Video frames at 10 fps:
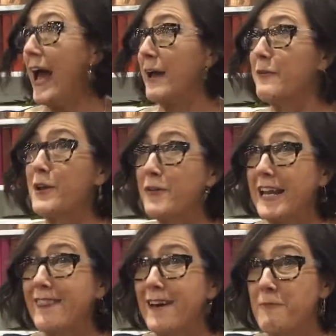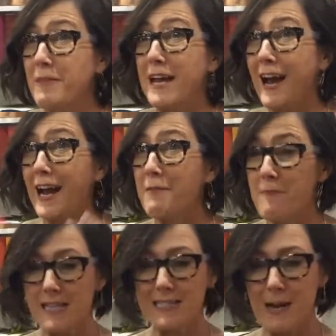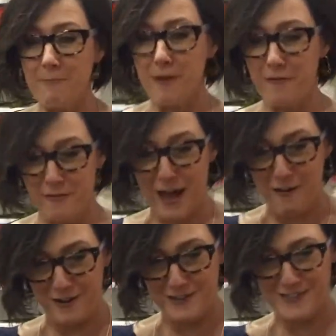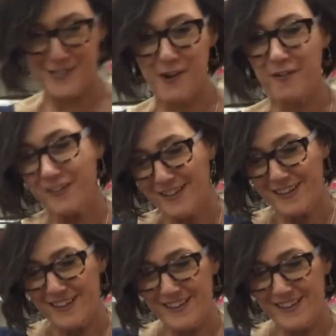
Why? We don't need them. They kind of mess up our flowers. So